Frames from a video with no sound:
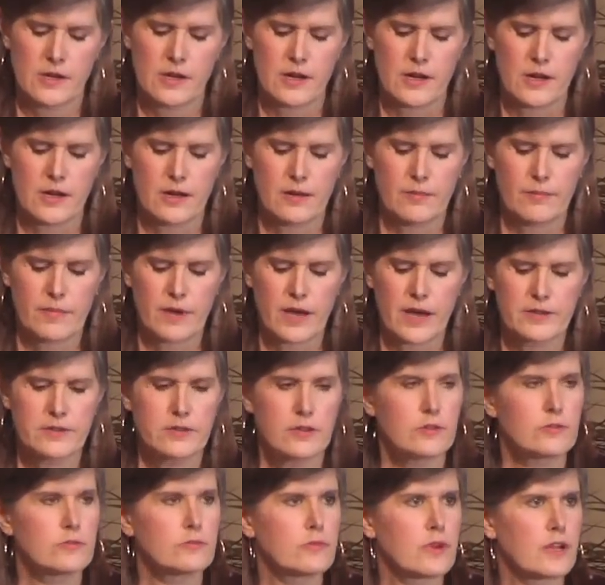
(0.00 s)
I
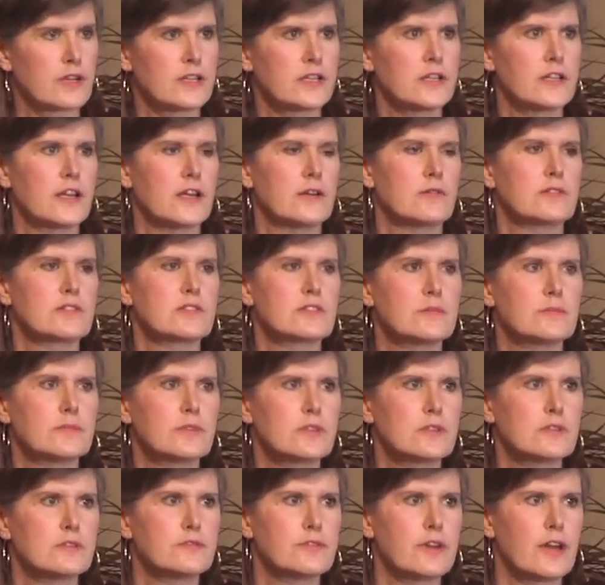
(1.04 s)
don't run it. I was
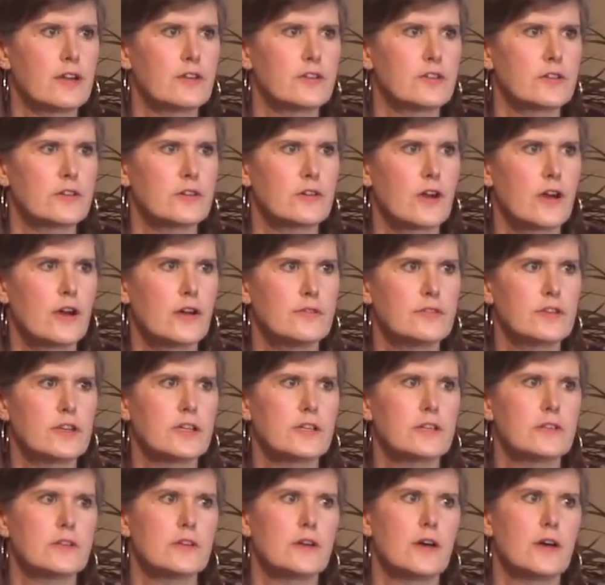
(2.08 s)
simply the founder of it.